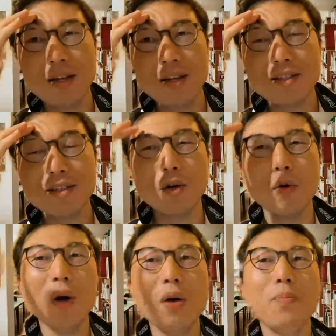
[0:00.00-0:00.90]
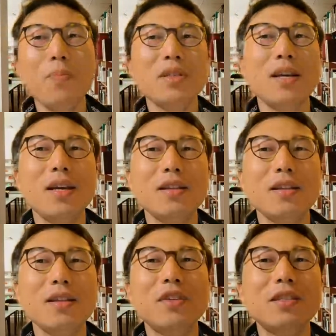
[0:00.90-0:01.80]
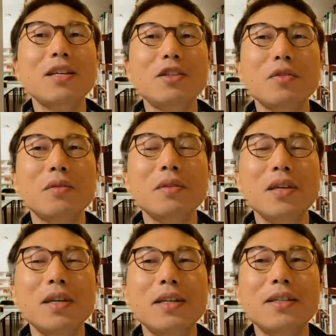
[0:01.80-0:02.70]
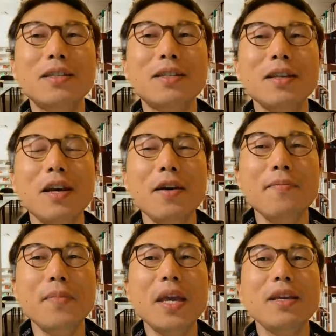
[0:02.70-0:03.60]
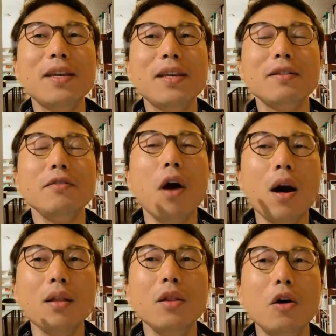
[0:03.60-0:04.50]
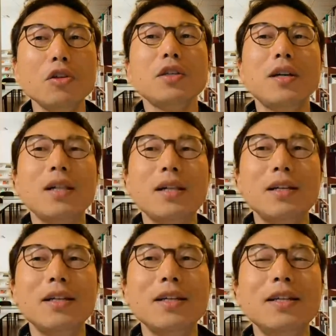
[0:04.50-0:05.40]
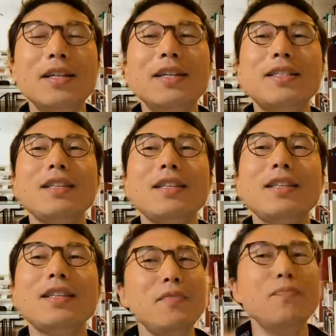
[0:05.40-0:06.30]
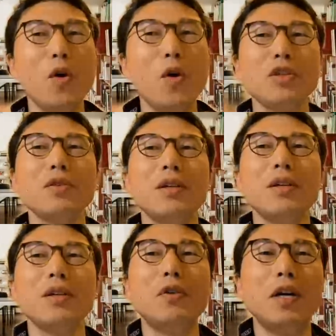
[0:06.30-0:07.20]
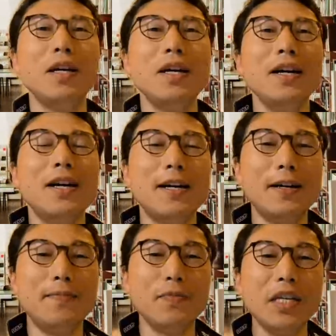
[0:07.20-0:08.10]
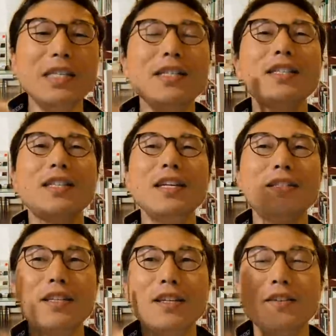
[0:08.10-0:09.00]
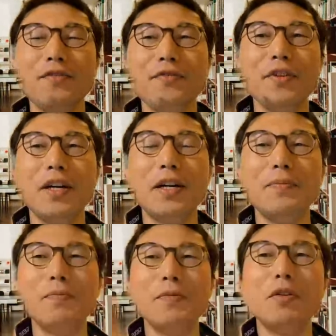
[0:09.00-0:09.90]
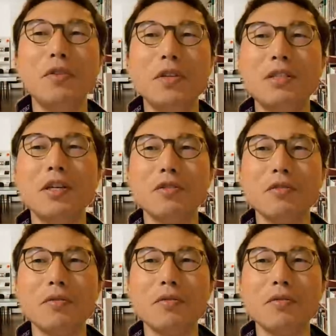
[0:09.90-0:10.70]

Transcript: So 1% of decision is making not logically, it's like emotionally or instinctive you know, decision.